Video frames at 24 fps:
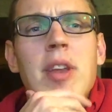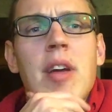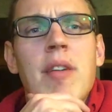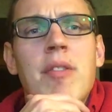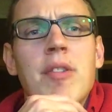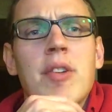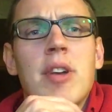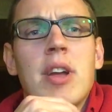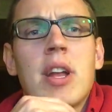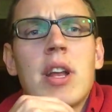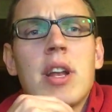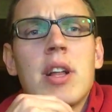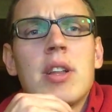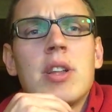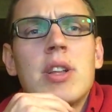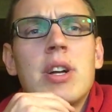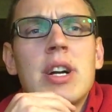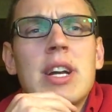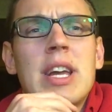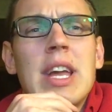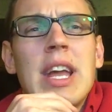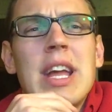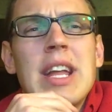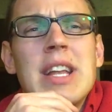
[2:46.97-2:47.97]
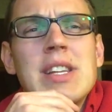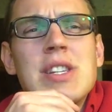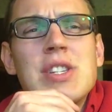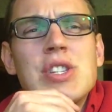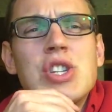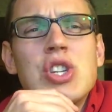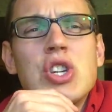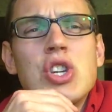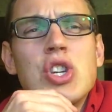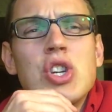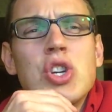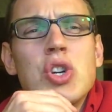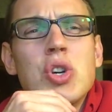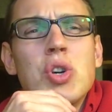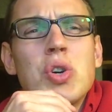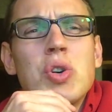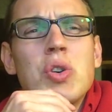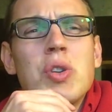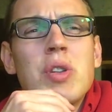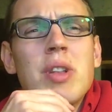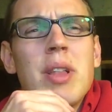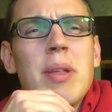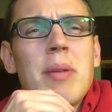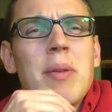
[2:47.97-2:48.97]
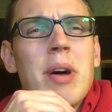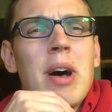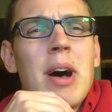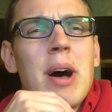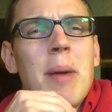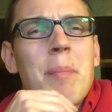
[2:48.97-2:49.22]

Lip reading: definitely going to look into